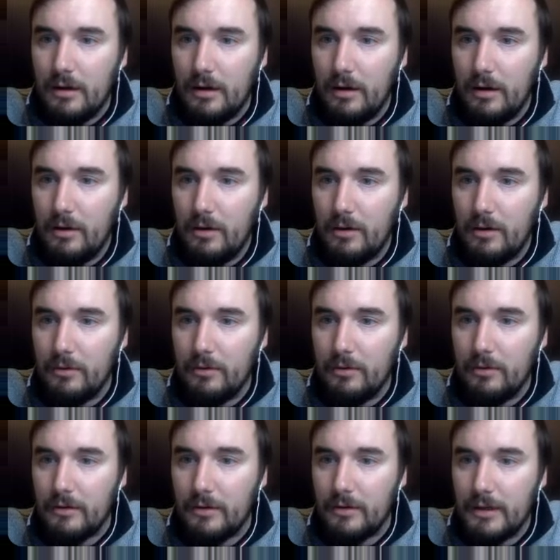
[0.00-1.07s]
Oh,
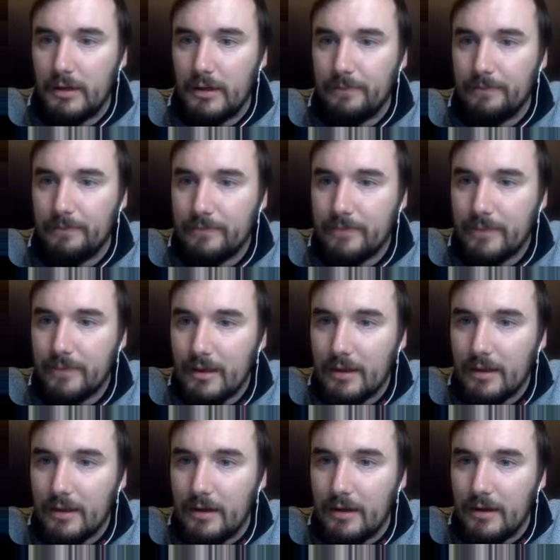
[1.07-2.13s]
cool.
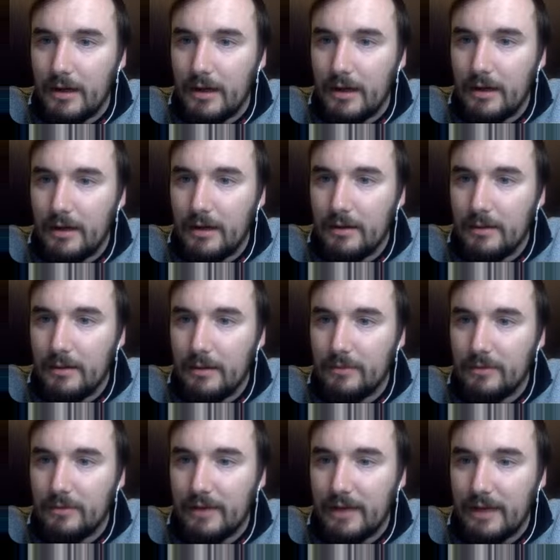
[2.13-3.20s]
I'm
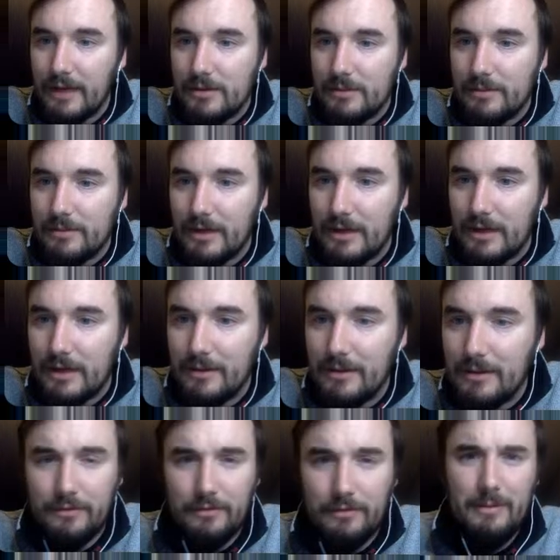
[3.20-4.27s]
just catching up on the comment.
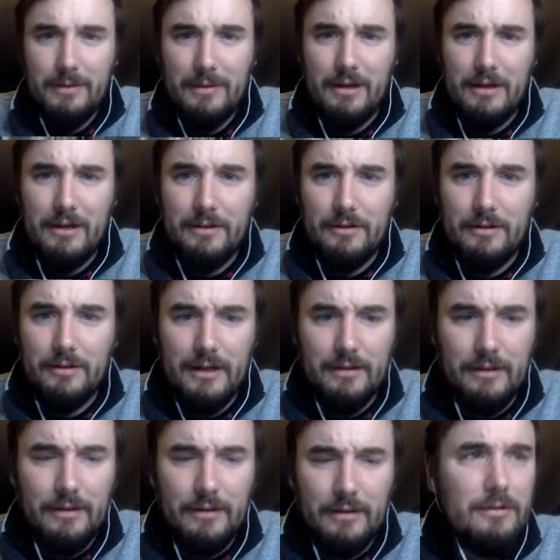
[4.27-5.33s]
Sorry about the audio, guys.
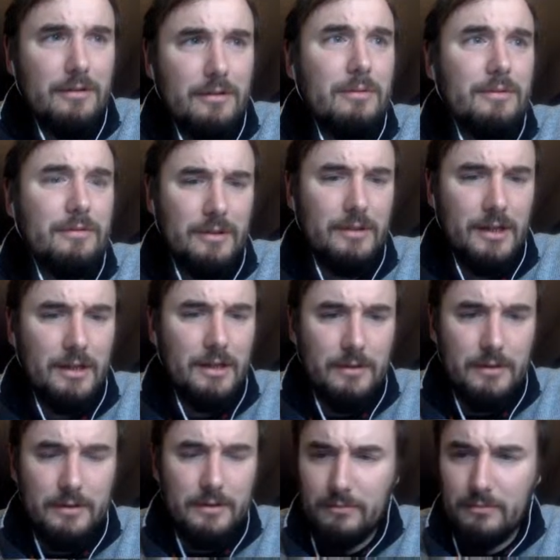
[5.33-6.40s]
I don't know what's really going
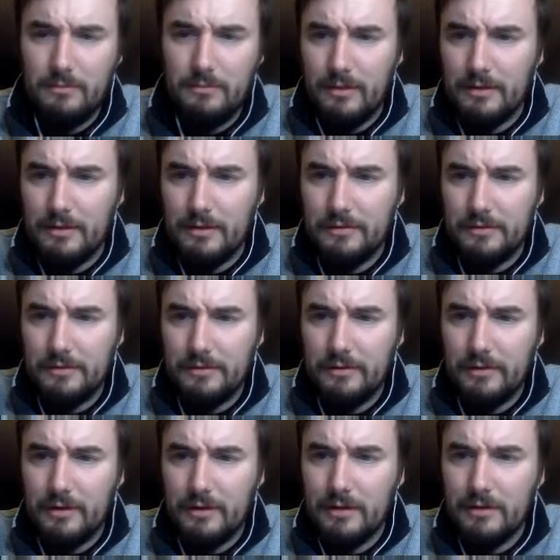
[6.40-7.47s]
on with this,
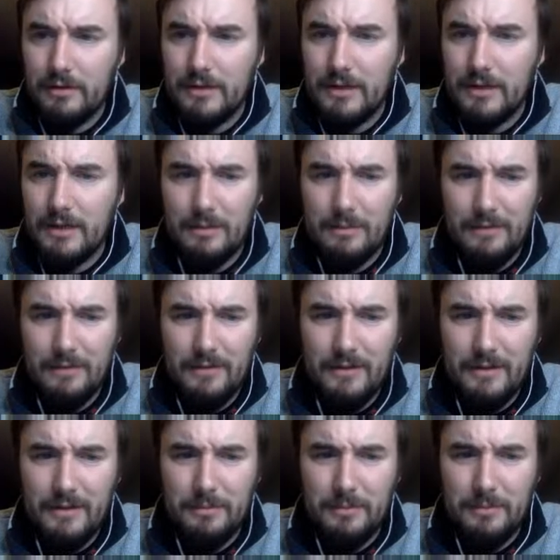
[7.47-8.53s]
so... I feel like
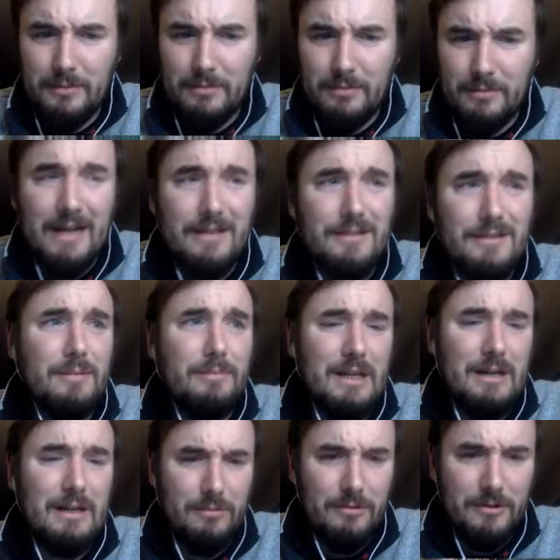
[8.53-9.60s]
it's been acting up a
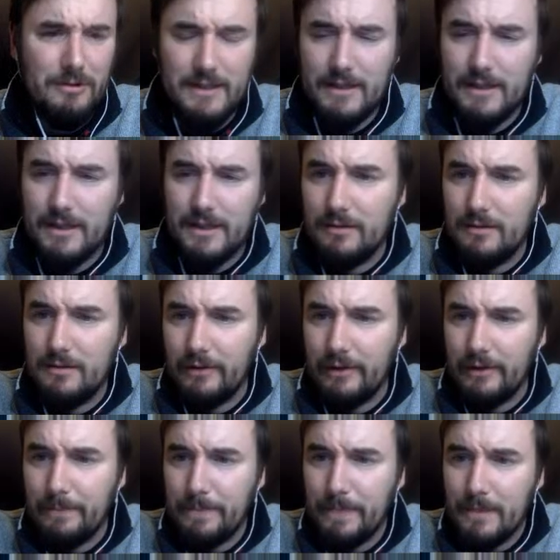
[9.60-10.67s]
lot more tonight,
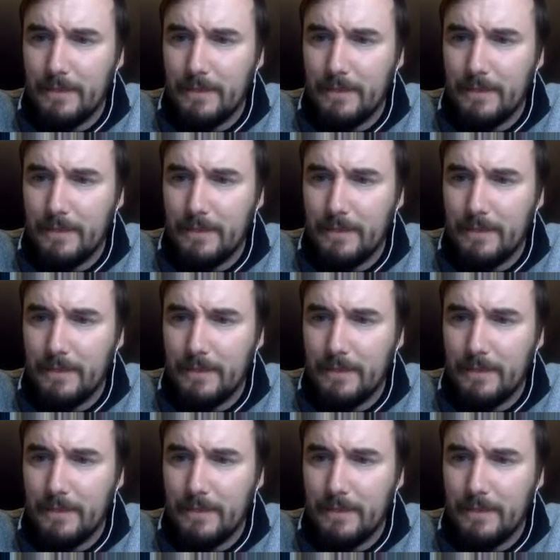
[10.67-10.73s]
so...